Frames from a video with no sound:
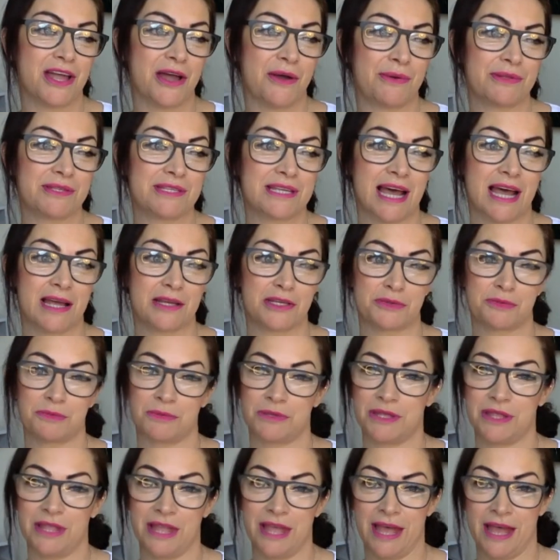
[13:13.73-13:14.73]

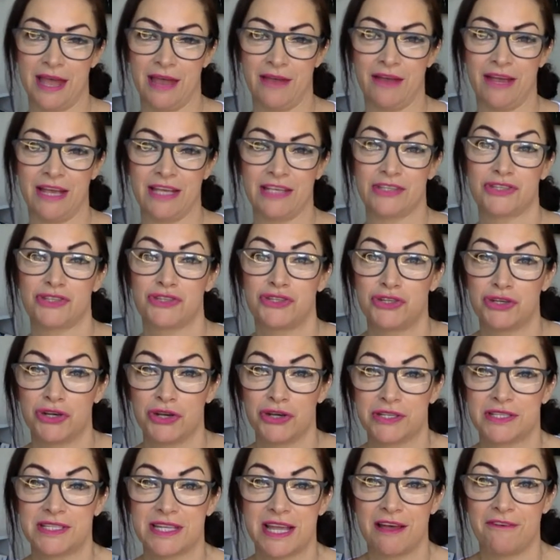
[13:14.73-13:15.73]
attachment there. It's
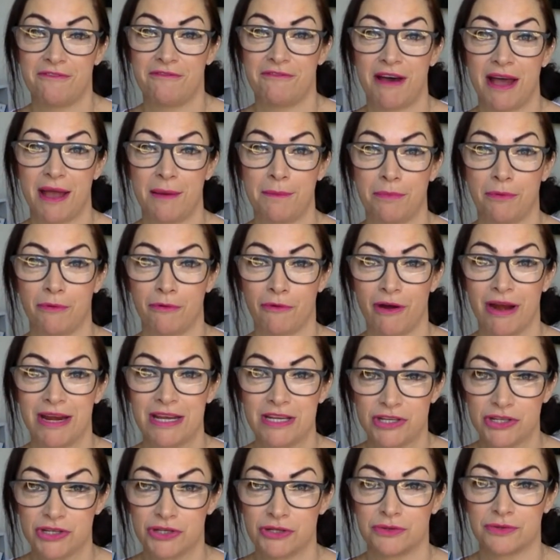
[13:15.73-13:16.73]
just a
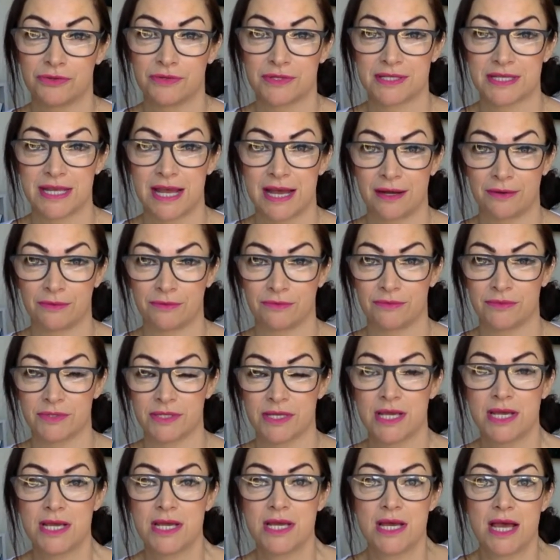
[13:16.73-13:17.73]
vibrational sound.
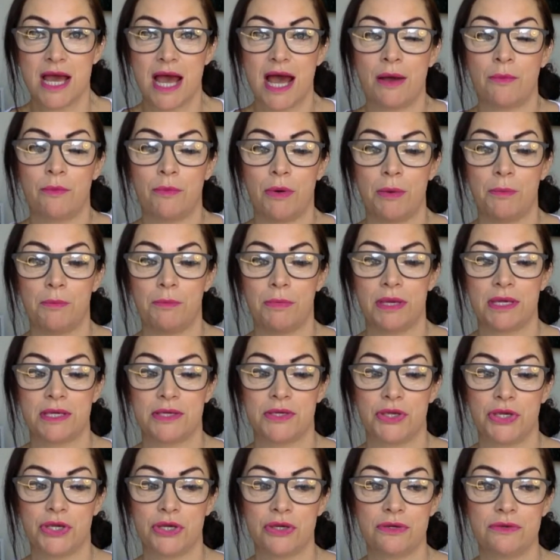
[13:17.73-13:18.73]
And when we
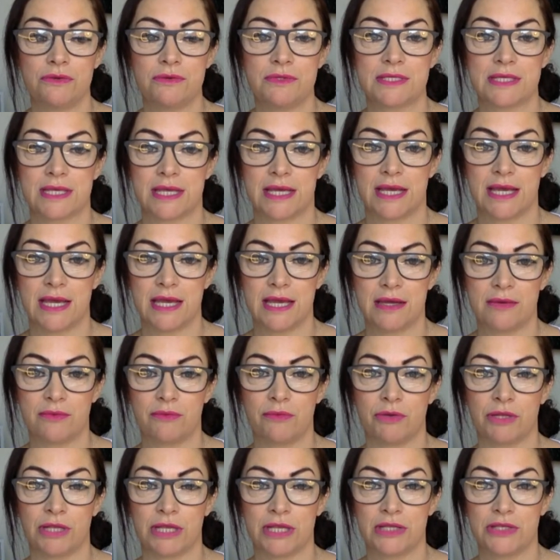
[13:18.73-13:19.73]
use it,
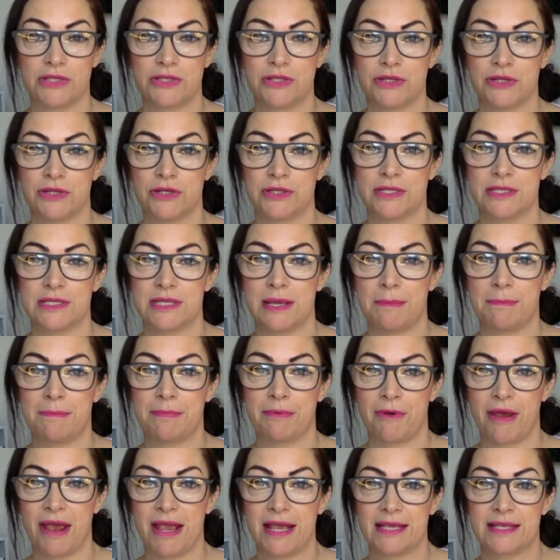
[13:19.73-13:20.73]
what it does is it
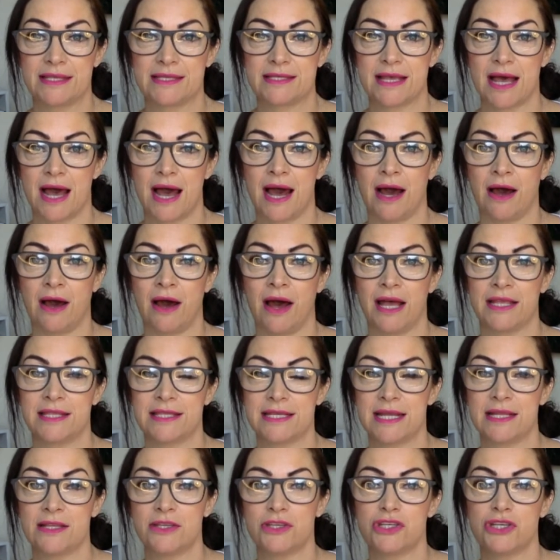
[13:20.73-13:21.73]
breaks our
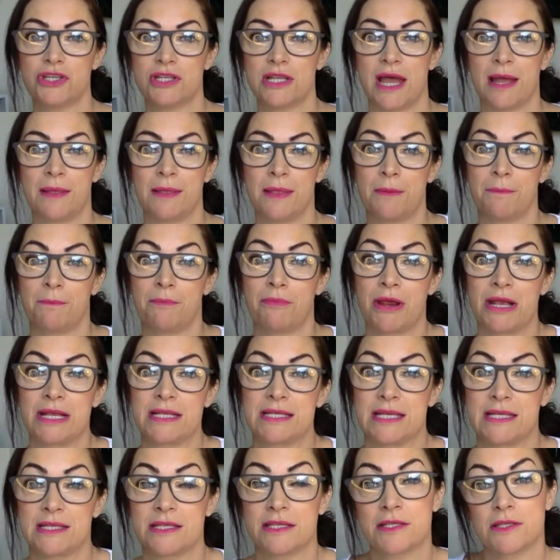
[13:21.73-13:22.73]
attention and it brings
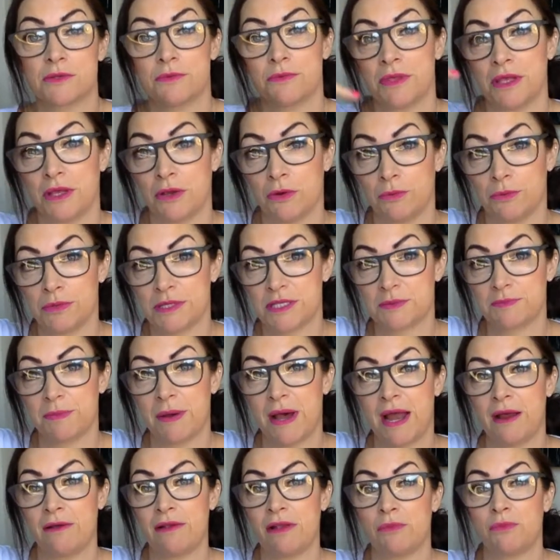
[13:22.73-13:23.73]
it into something upward
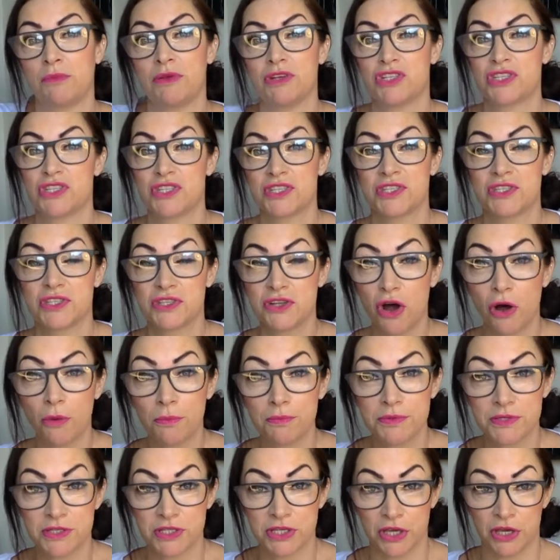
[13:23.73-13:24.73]
spiraling, which
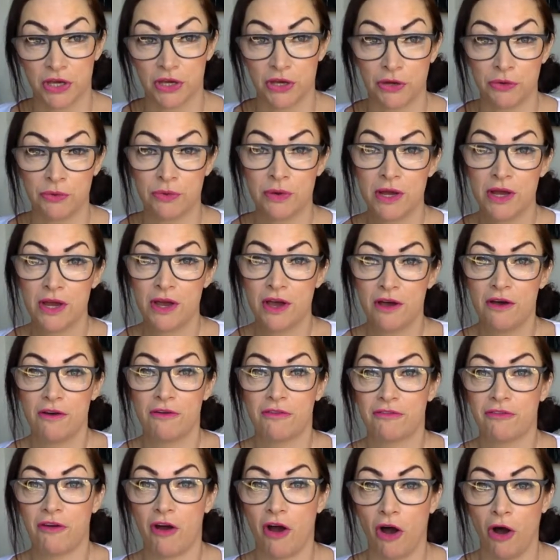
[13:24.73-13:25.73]
stops you
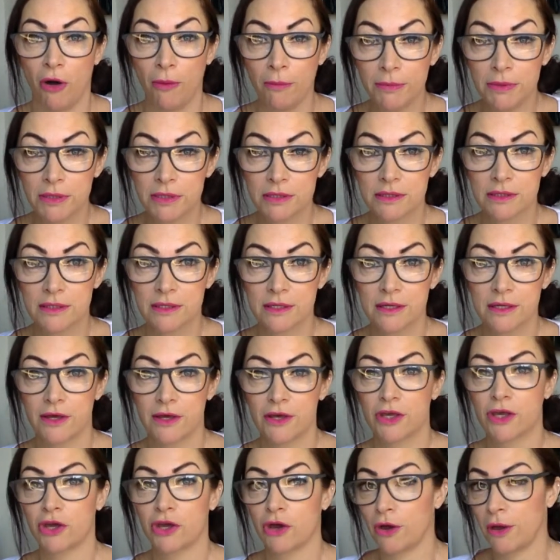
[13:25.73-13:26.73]
from
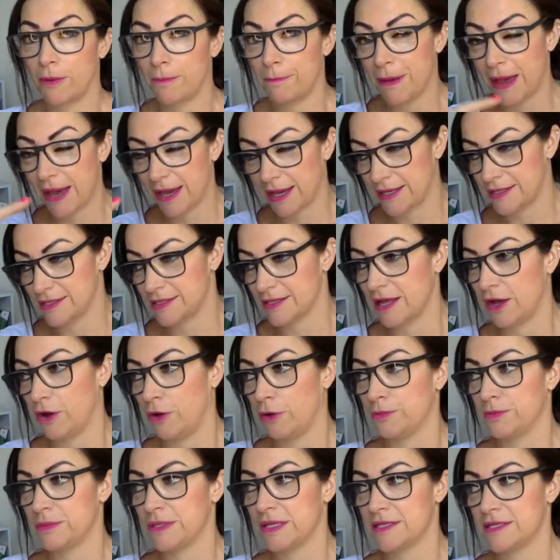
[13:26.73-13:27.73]
going back into that
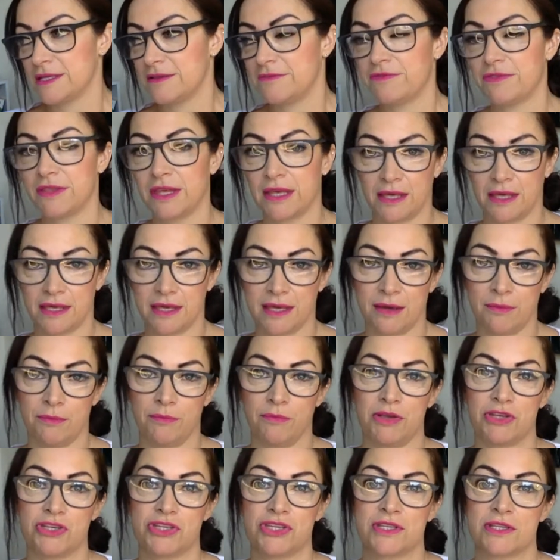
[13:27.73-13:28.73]
obsessive thinking,
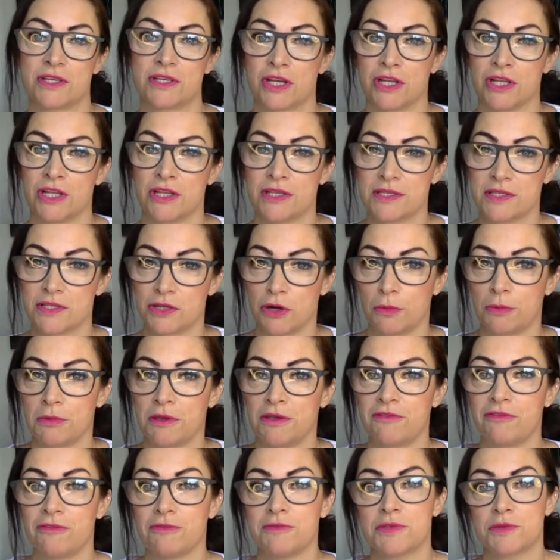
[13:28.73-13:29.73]
which is going to stop you
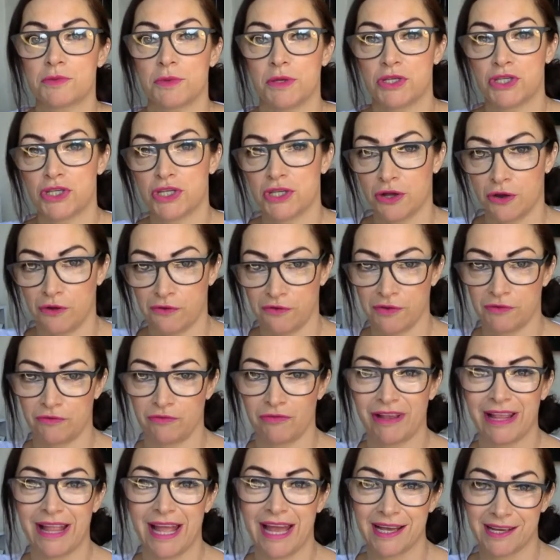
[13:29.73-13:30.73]
from switching off and
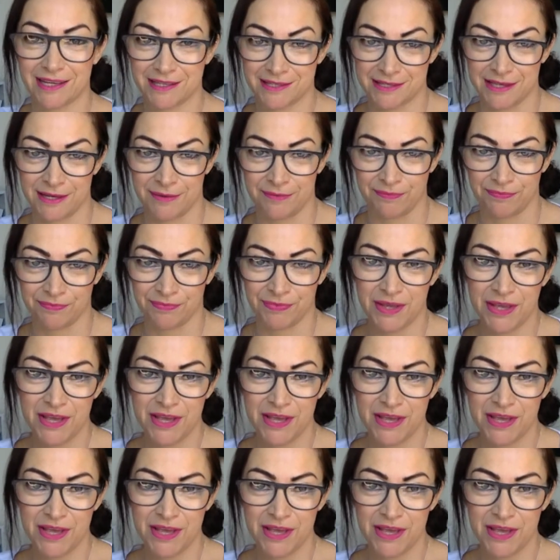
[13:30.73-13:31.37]
relaxing.